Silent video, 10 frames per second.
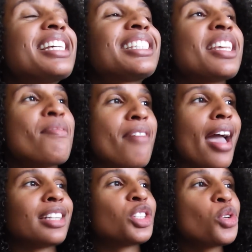
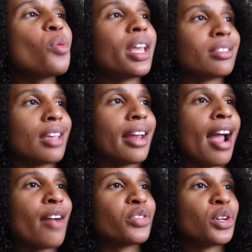event, 2 weeks later
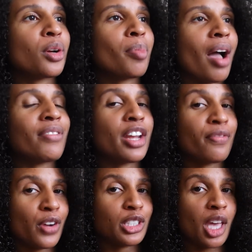after Bhavna
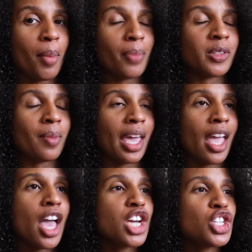had first come up to me,